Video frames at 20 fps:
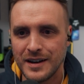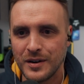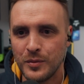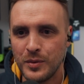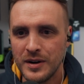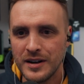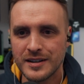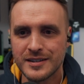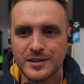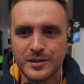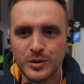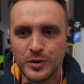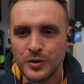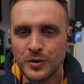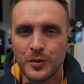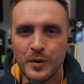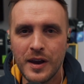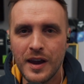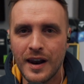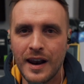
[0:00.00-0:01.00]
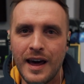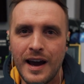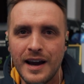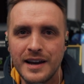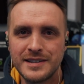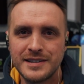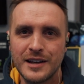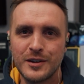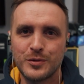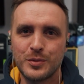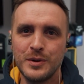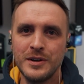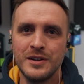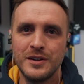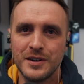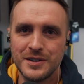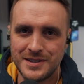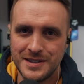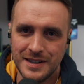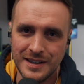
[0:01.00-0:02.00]
will soon realize that
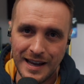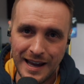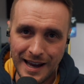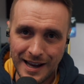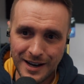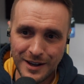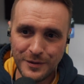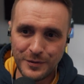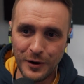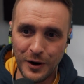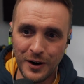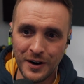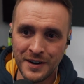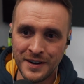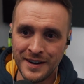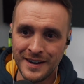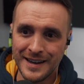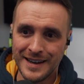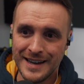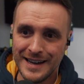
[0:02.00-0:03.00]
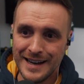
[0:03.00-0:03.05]
Windows eleven